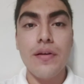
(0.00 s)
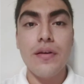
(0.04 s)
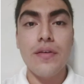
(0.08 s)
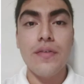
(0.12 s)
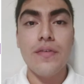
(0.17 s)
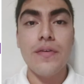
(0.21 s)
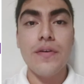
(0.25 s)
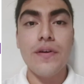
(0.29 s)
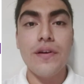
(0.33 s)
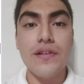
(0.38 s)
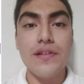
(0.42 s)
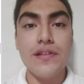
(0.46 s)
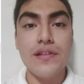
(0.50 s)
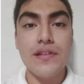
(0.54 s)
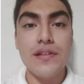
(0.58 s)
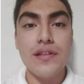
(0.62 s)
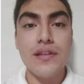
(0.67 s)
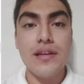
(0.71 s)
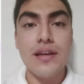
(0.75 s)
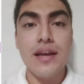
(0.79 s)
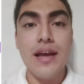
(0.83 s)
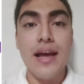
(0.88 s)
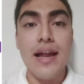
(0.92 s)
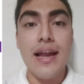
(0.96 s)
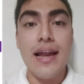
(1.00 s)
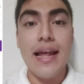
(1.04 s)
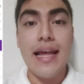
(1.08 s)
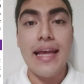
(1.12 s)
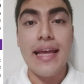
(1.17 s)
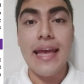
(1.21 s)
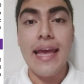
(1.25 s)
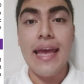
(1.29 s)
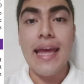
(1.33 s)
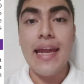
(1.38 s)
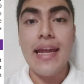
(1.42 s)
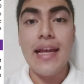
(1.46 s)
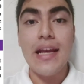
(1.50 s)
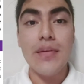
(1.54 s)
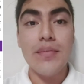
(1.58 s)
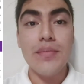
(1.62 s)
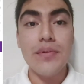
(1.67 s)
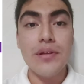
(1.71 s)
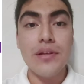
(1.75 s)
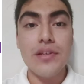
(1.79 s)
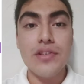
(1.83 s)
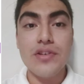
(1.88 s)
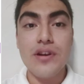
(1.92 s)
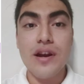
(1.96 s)
First, like any
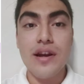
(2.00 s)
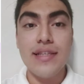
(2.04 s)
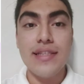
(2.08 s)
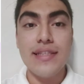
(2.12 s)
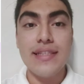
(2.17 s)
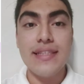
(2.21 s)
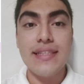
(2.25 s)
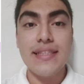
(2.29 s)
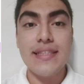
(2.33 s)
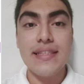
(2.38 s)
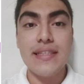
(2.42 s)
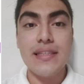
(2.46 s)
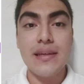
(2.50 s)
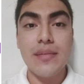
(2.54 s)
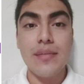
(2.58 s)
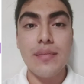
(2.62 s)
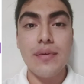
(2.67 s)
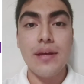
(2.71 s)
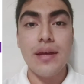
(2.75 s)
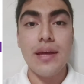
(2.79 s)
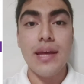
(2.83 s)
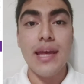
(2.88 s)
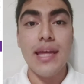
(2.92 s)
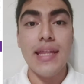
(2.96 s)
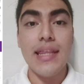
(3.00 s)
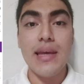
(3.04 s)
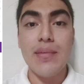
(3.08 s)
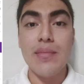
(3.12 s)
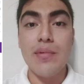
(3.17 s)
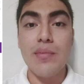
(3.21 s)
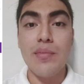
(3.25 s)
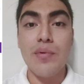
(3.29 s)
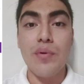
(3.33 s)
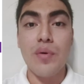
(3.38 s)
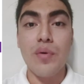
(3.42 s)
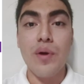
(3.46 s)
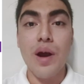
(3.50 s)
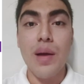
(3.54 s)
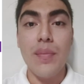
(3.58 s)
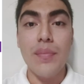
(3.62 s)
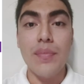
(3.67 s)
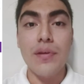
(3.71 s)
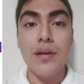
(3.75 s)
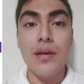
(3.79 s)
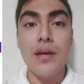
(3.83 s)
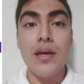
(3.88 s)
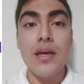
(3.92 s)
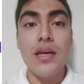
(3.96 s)
computational system, it can be
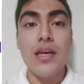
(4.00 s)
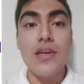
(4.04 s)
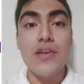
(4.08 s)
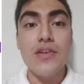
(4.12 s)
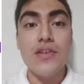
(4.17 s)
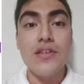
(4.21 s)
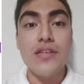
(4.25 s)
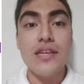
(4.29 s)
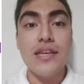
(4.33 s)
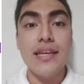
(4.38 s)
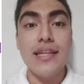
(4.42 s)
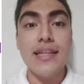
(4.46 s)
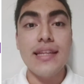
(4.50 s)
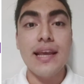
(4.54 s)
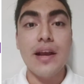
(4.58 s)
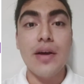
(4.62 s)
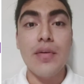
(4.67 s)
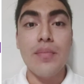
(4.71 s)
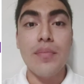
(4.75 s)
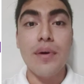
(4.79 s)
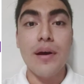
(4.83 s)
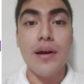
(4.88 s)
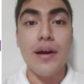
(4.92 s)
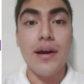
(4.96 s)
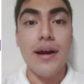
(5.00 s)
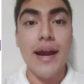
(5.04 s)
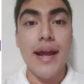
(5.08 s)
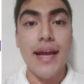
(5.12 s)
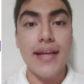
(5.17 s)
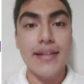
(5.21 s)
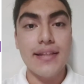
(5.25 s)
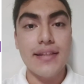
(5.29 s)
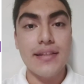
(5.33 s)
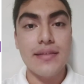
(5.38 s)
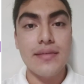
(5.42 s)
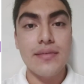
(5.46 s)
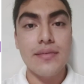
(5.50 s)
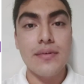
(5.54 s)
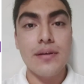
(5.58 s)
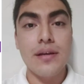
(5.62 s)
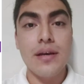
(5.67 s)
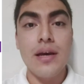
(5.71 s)
programmed using the compiler X